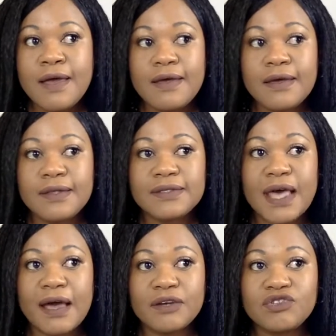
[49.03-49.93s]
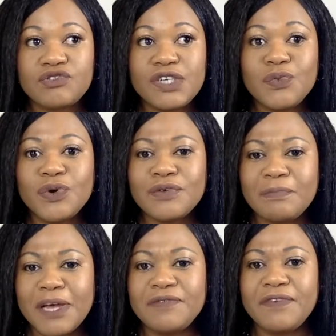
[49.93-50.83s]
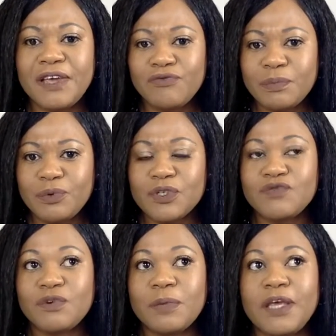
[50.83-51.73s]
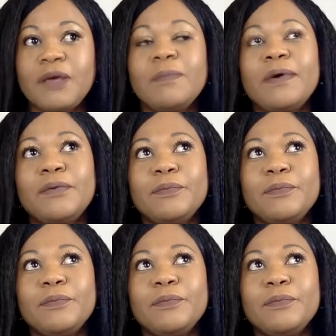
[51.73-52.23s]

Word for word: It's actually one of my favorite books from him.